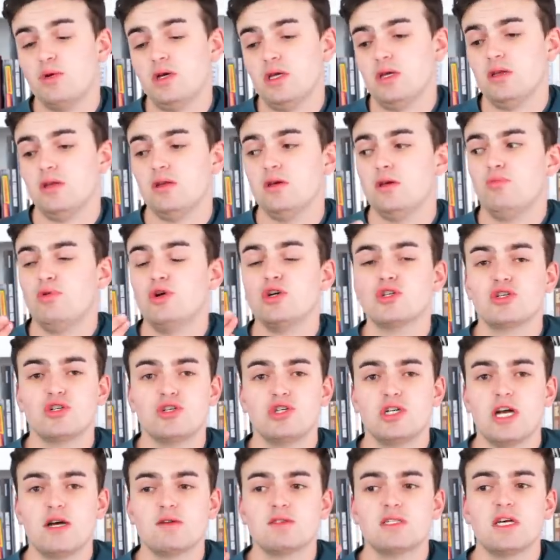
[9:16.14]
but
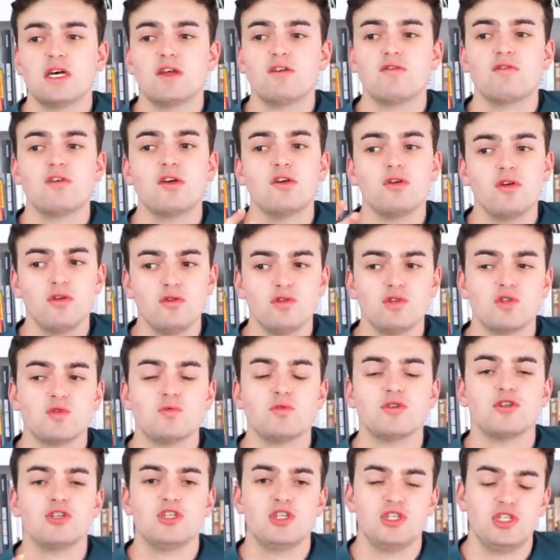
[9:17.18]
push outside of your
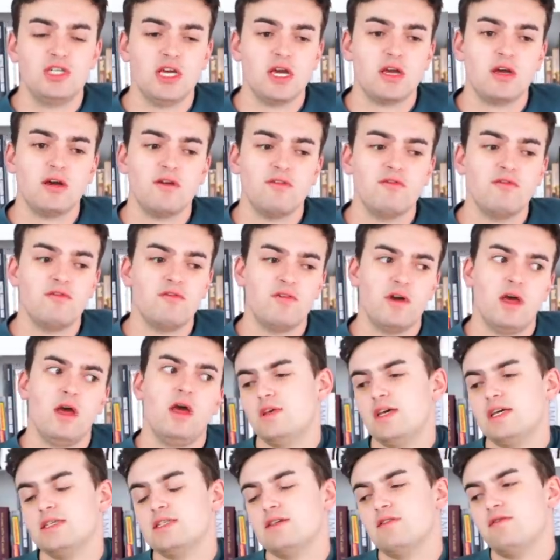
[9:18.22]
usual shtick of
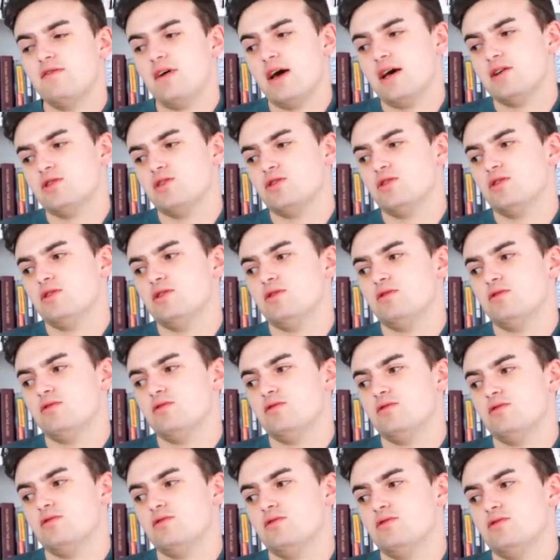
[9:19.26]
is it
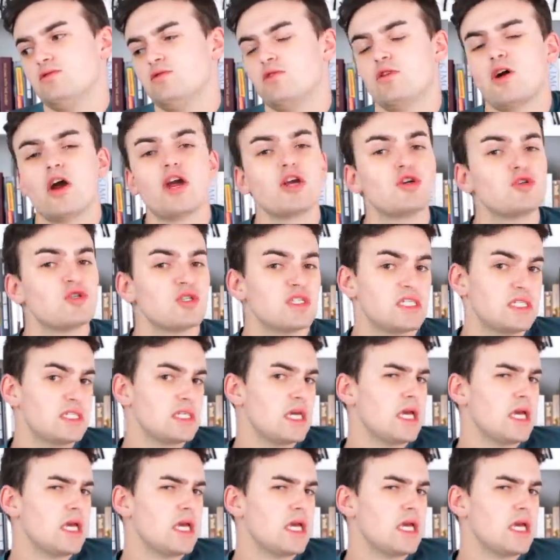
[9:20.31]
fashion or are you just